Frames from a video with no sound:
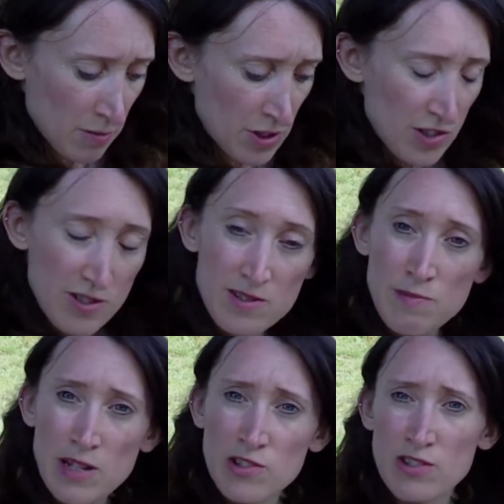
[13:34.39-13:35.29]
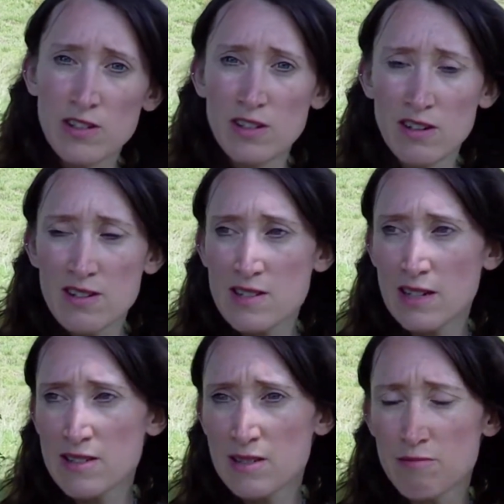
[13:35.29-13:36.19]
which is mentioned in the
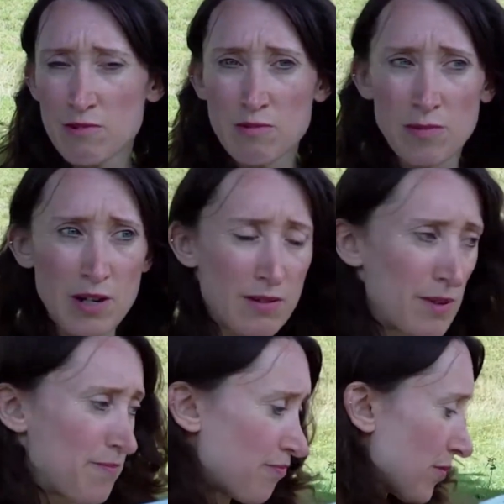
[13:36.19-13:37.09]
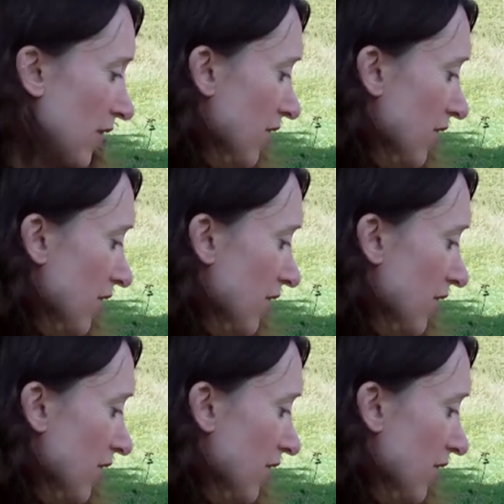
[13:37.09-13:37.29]
Icelandic rune poem.